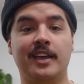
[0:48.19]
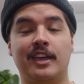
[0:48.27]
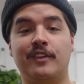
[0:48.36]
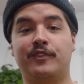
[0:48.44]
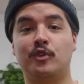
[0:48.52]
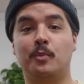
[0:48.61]

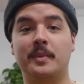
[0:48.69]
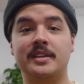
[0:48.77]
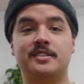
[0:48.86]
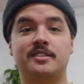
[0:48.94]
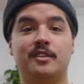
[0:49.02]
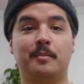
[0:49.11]
If you
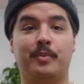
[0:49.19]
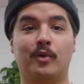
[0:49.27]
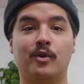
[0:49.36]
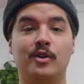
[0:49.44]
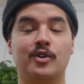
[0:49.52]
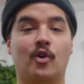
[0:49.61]
miss the
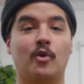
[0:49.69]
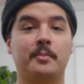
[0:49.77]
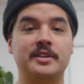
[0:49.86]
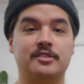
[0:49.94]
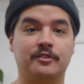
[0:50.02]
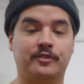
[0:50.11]
board or
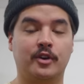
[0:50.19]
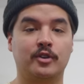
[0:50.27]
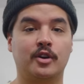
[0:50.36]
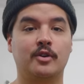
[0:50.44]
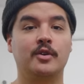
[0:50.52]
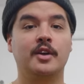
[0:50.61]
miss a
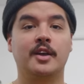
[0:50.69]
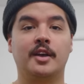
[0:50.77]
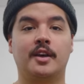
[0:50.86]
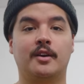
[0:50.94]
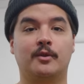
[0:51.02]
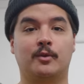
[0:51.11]
photo,
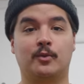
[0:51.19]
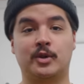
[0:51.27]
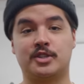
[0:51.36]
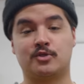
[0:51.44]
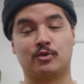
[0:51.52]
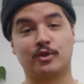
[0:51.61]
which
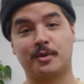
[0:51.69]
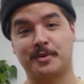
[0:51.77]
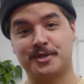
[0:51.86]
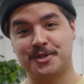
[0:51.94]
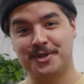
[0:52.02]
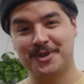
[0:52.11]
is rule number
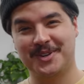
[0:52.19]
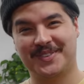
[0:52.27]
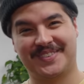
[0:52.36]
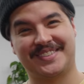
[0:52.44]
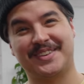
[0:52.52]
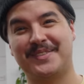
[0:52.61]
two,
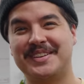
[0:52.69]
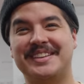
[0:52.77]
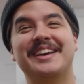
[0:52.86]
you only, you only,